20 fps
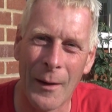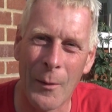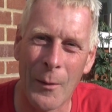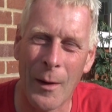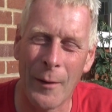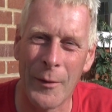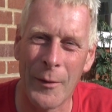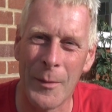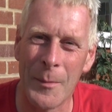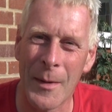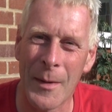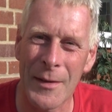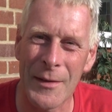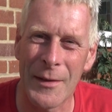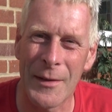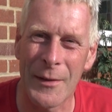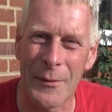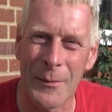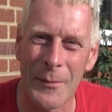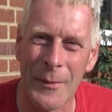quite a few
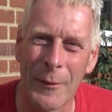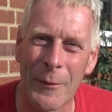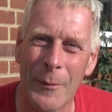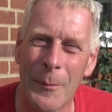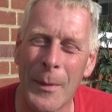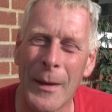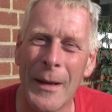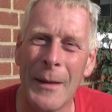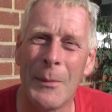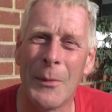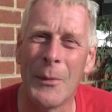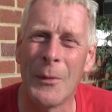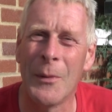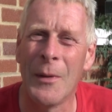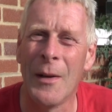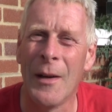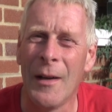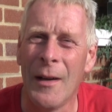messages from different people